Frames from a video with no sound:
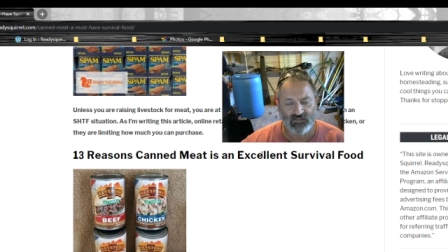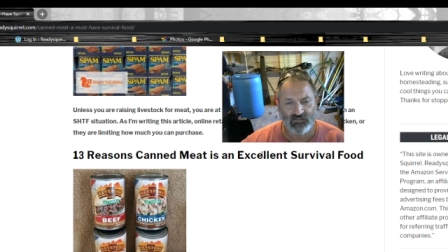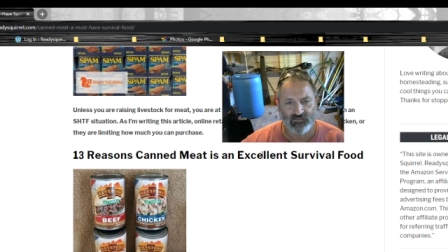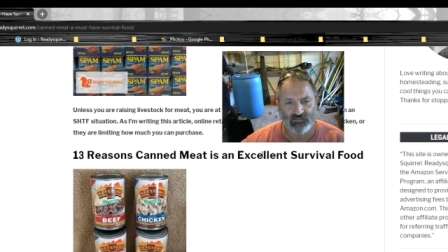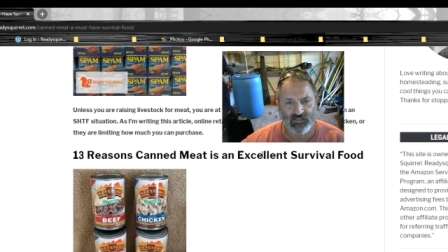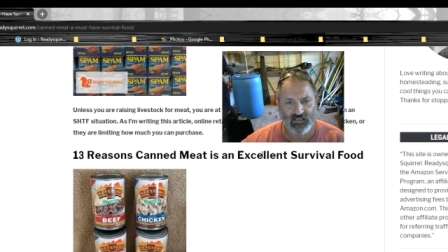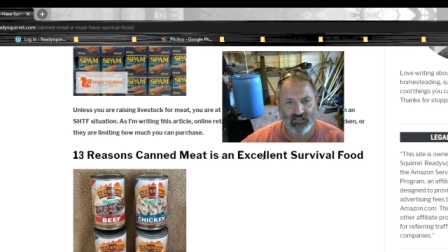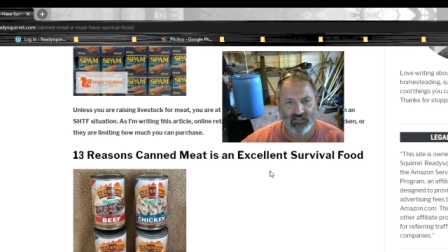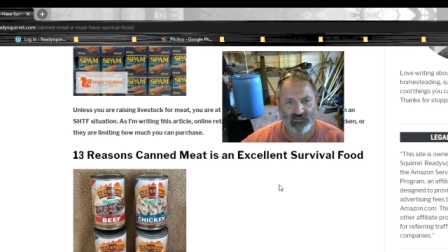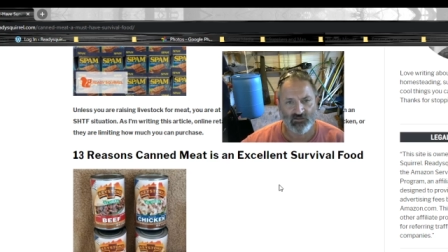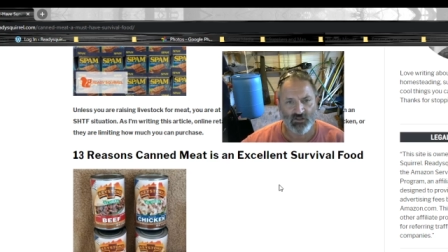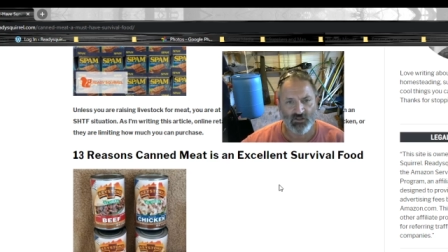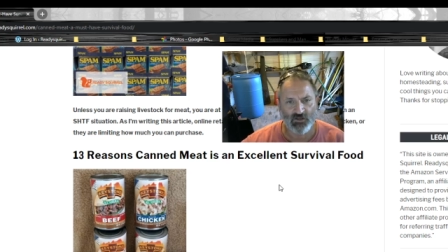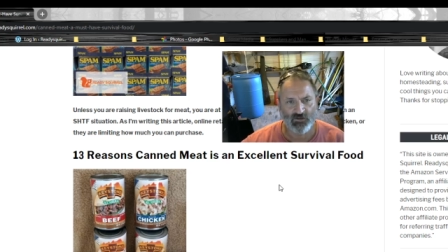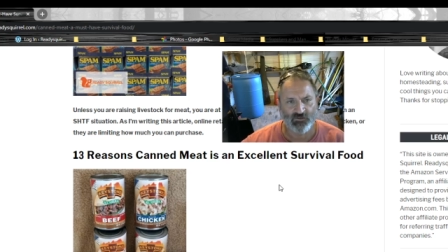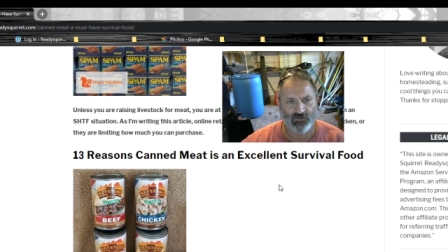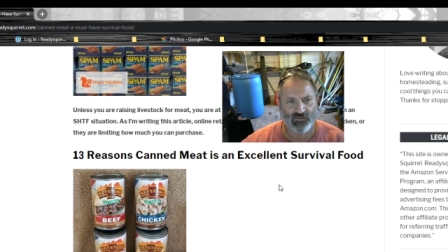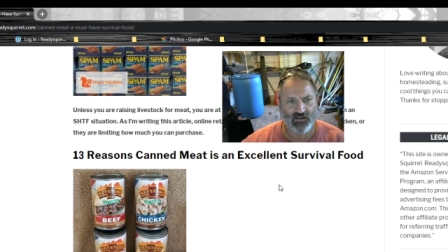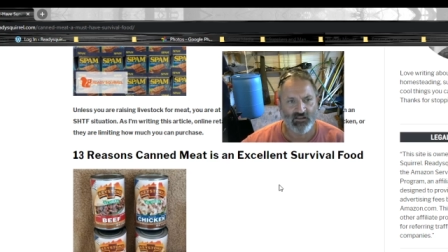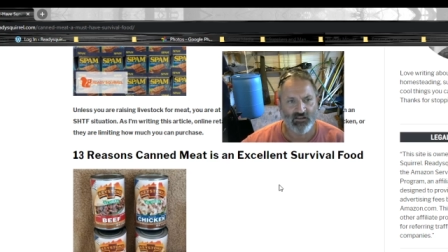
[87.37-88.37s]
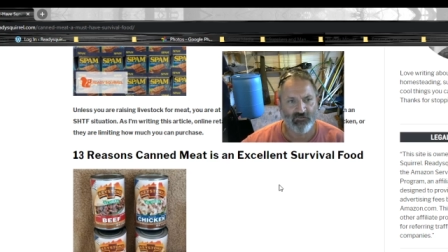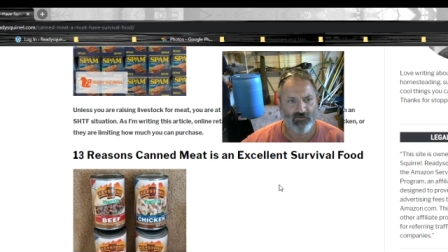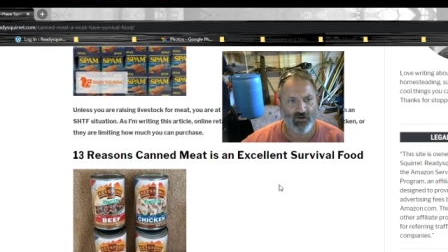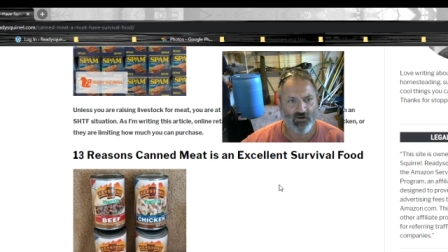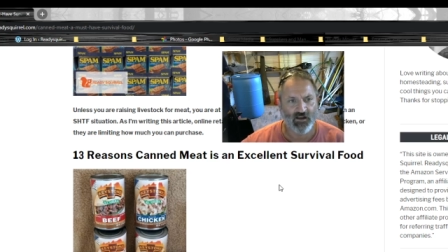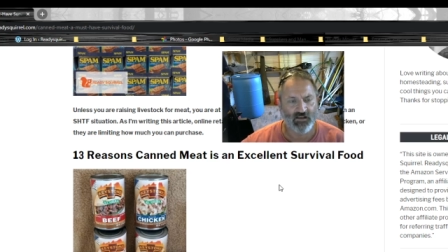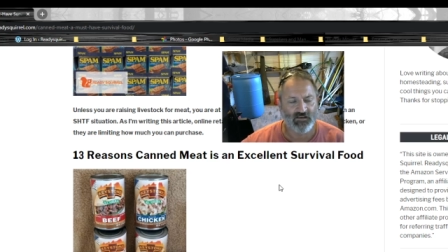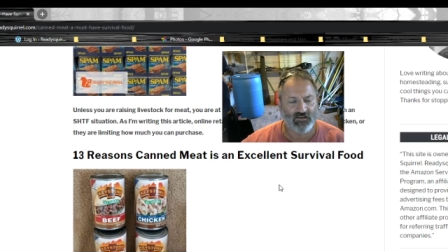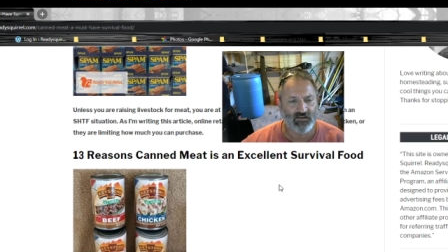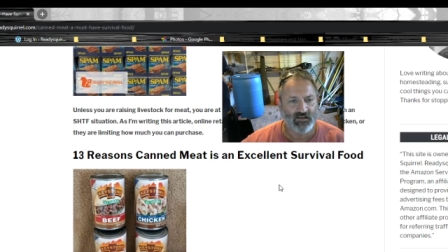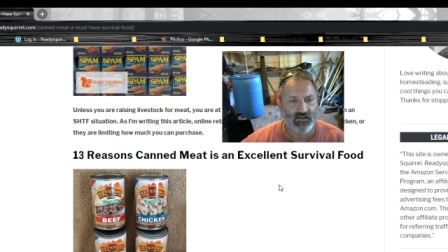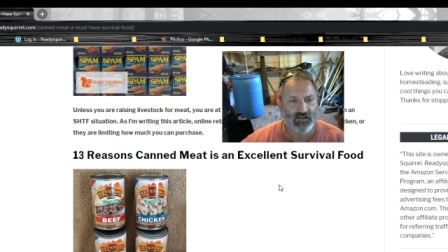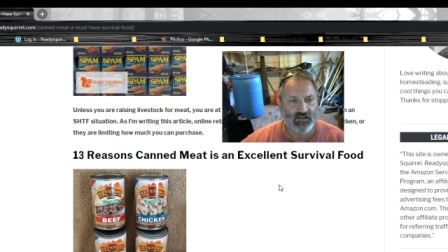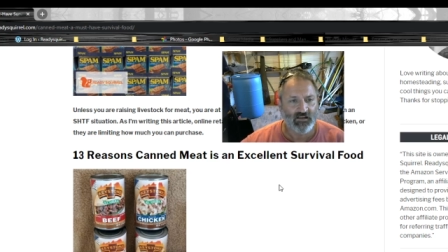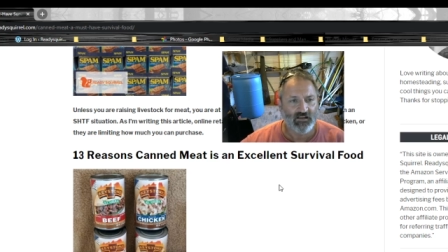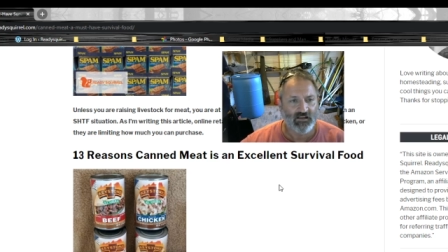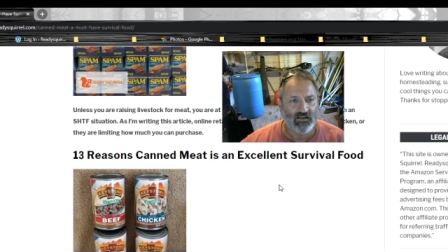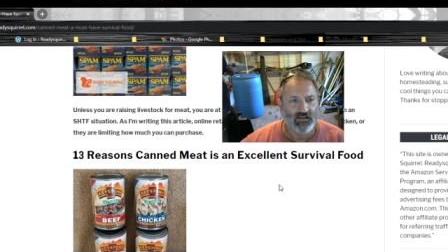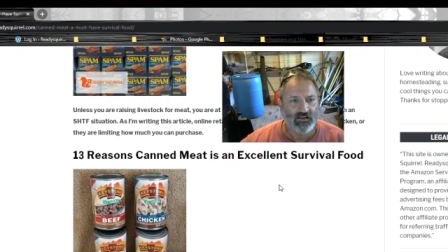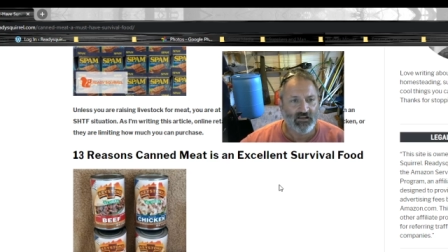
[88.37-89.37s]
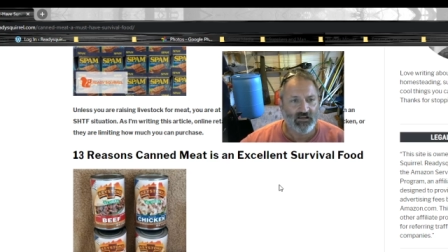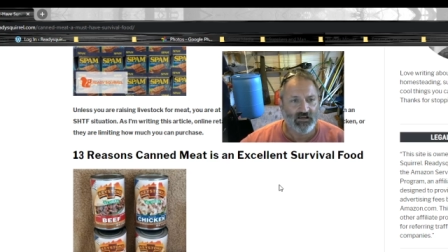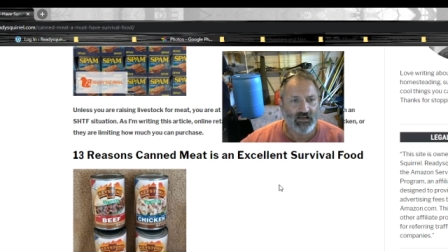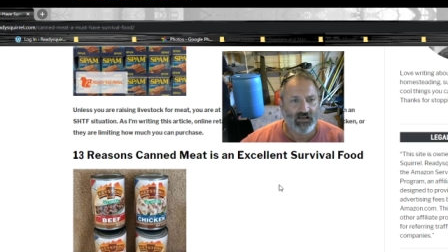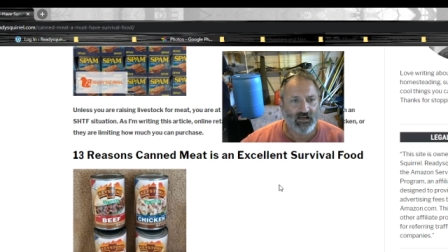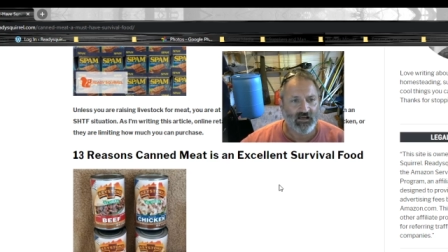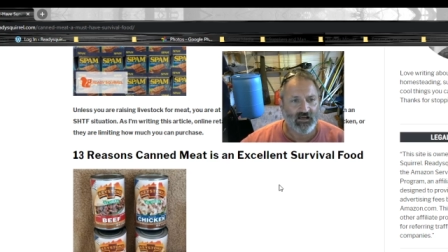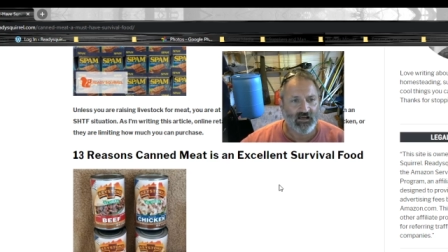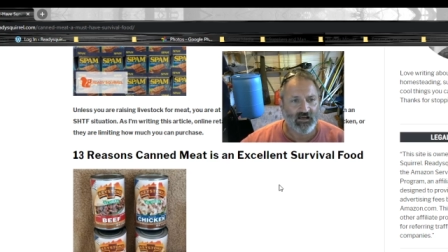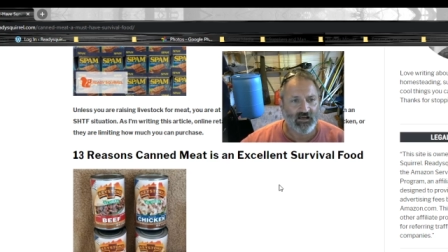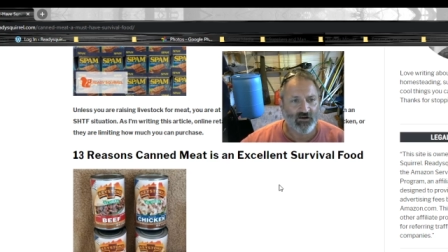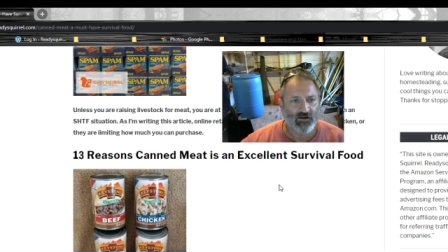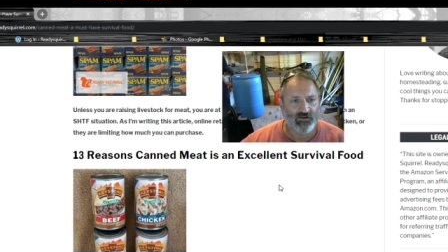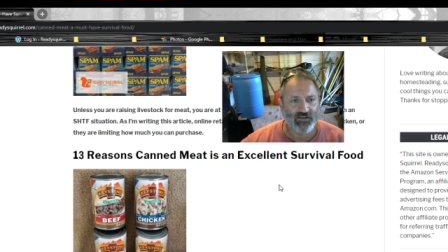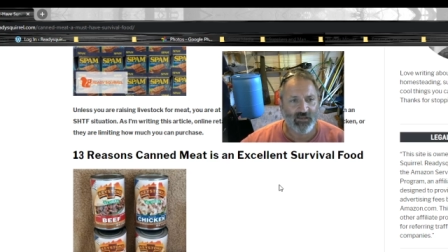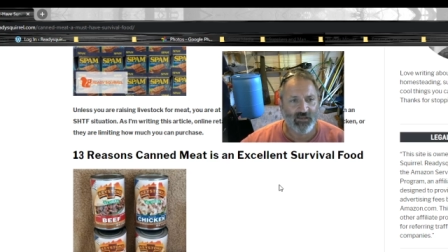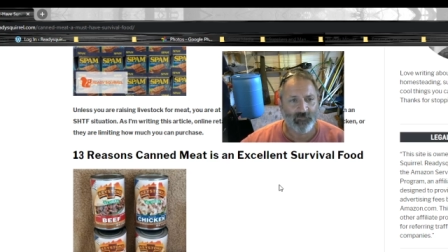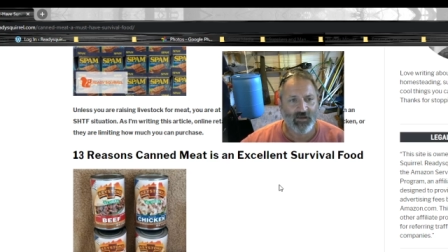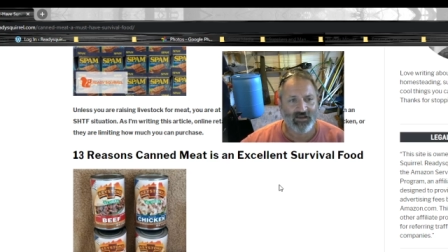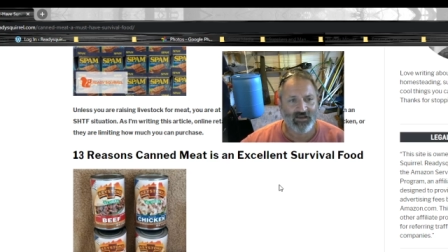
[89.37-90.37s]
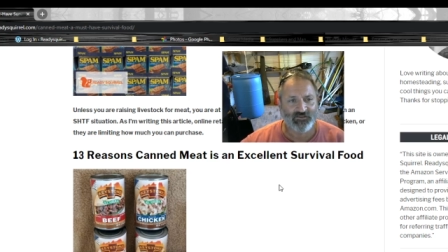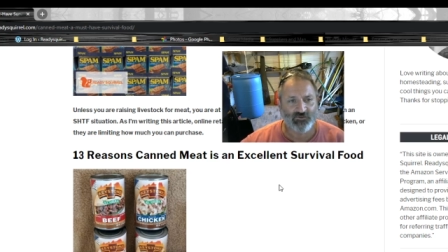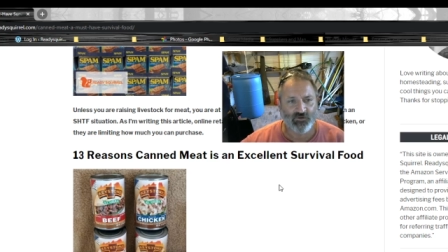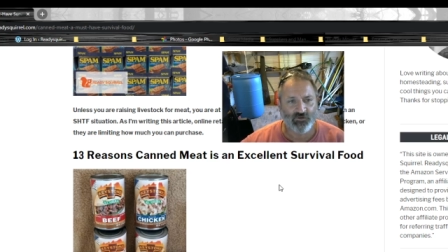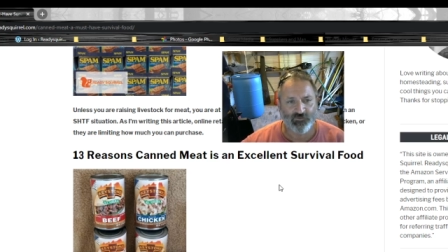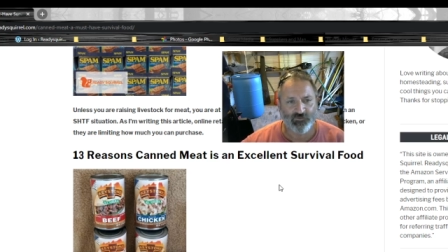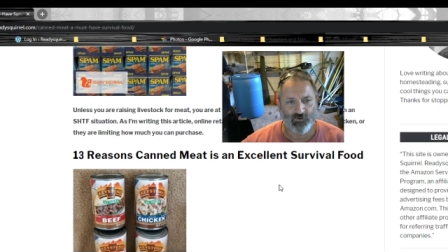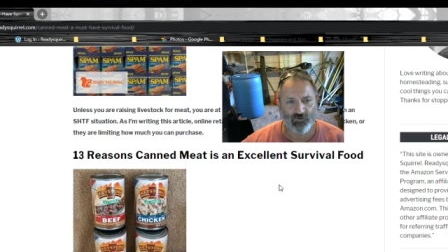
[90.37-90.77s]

taking longer than I thought. Uh, okay, back to it.